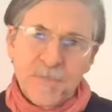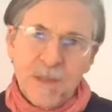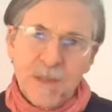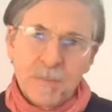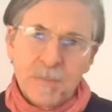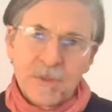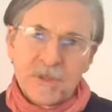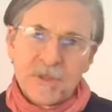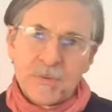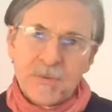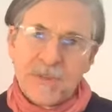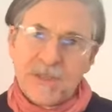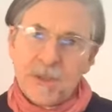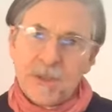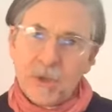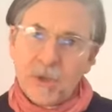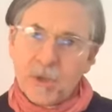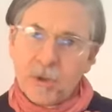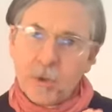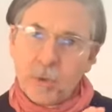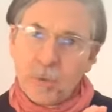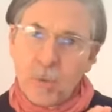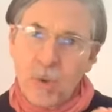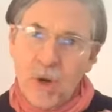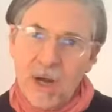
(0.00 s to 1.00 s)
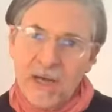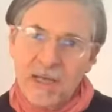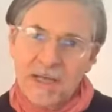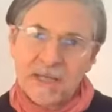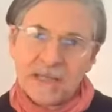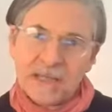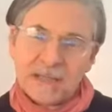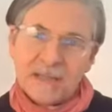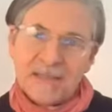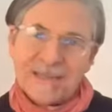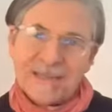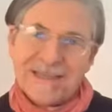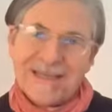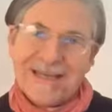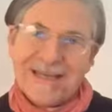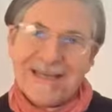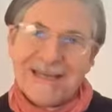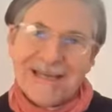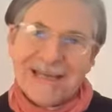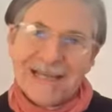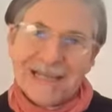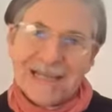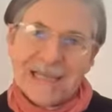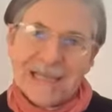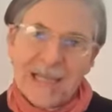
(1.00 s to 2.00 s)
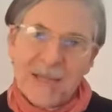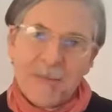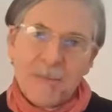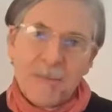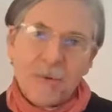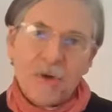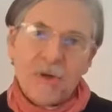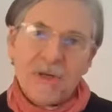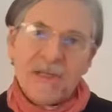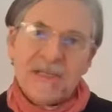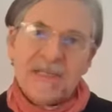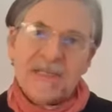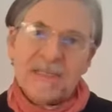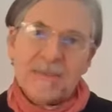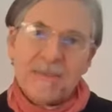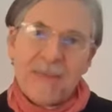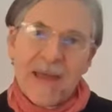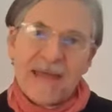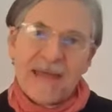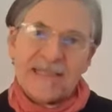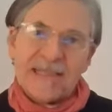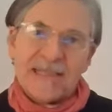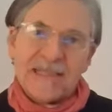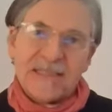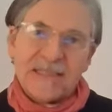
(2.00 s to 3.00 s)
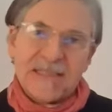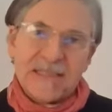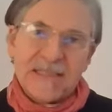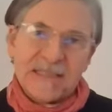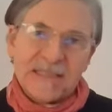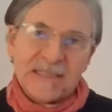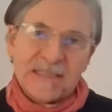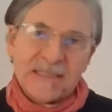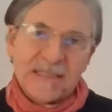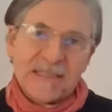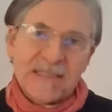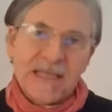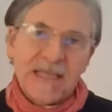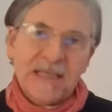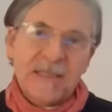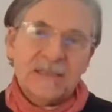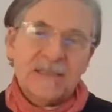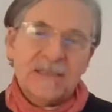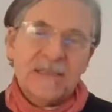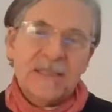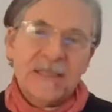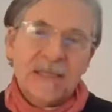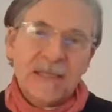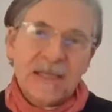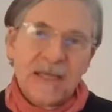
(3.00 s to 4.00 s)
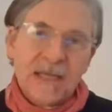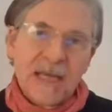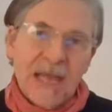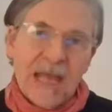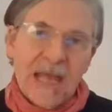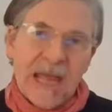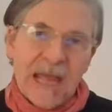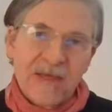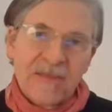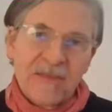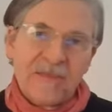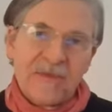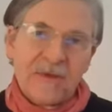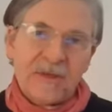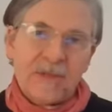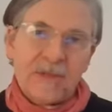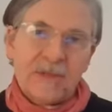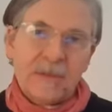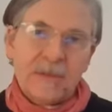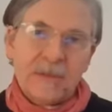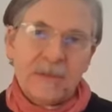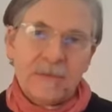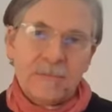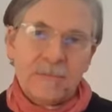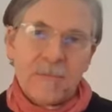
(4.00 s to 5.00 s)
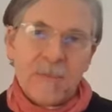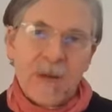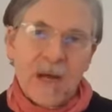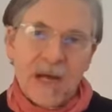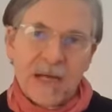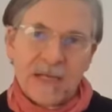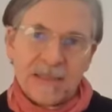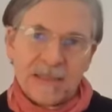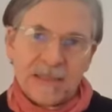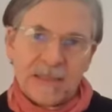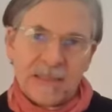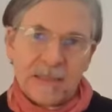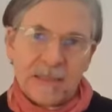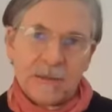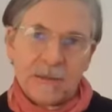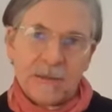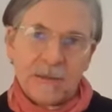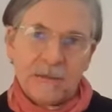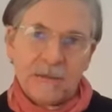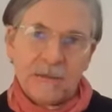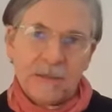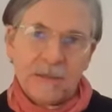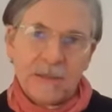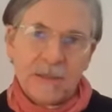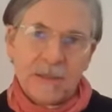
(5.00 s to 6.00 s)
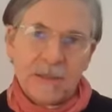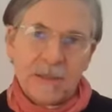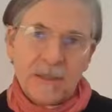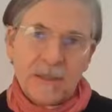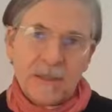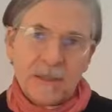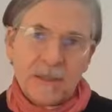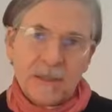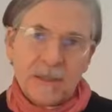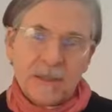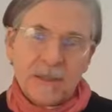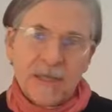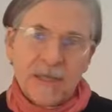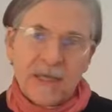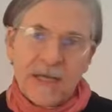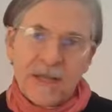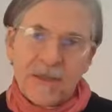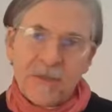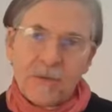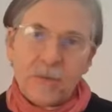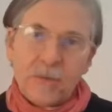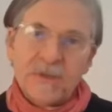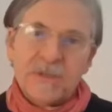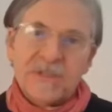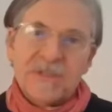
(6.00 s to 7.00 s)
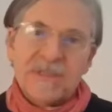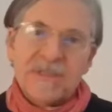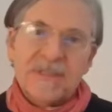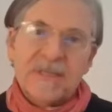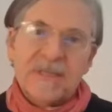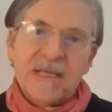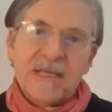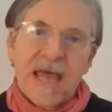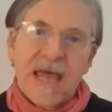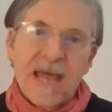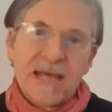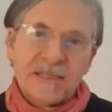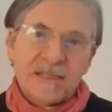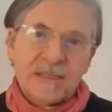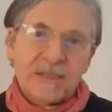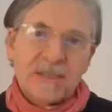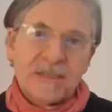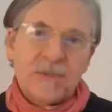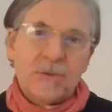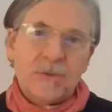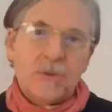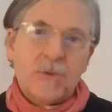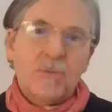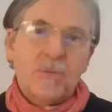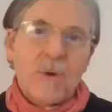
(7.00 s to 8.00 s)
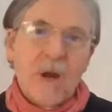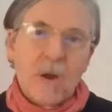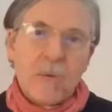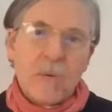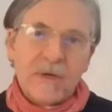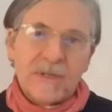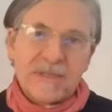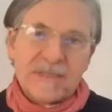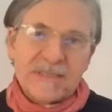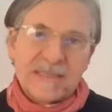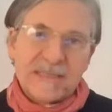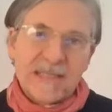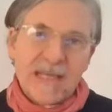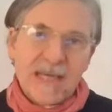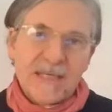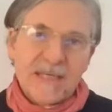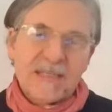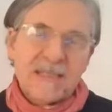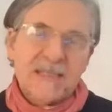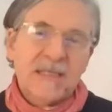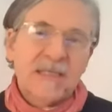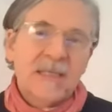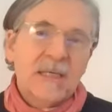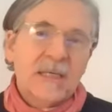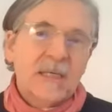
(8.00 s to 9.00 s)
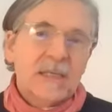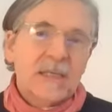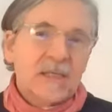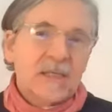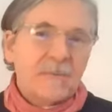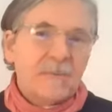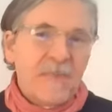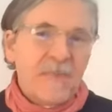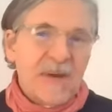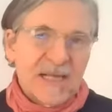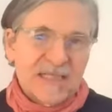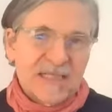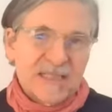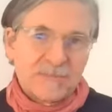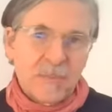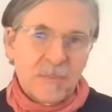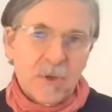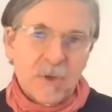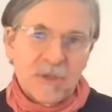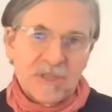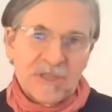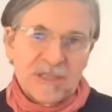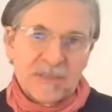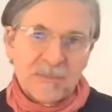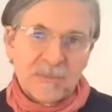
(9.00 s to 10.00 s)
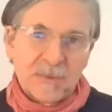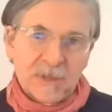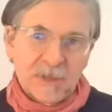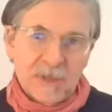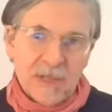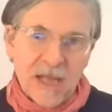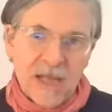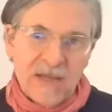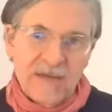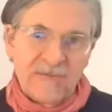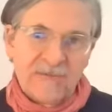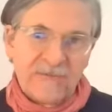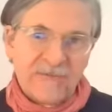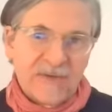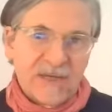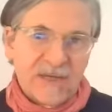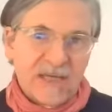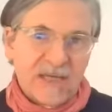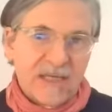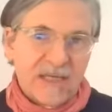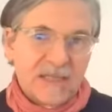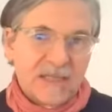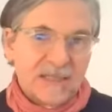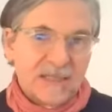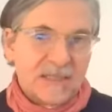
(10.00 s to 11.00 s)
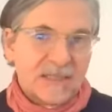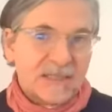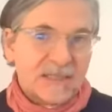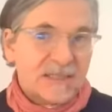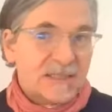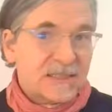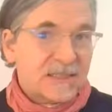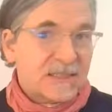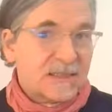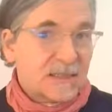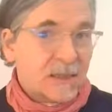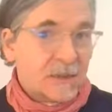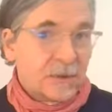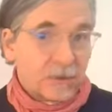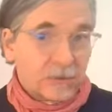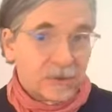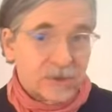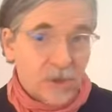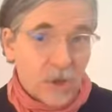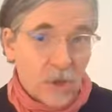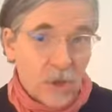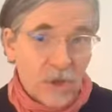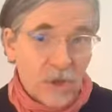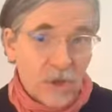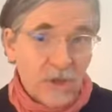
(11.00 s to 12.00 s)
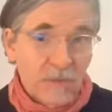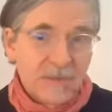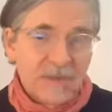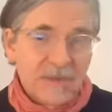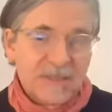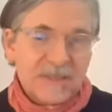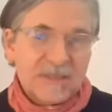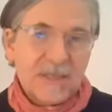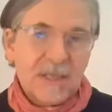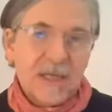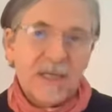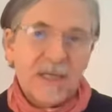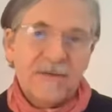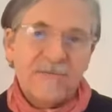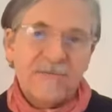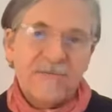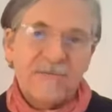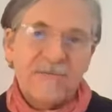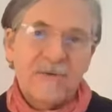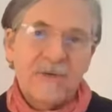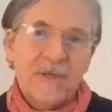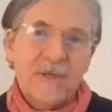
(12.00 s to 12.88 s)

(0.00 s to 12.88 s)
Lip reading: between, on the one hand, liberalism as a distinct ethical ideal. In other words, the attitude where one says the best possible life is an autonomous life,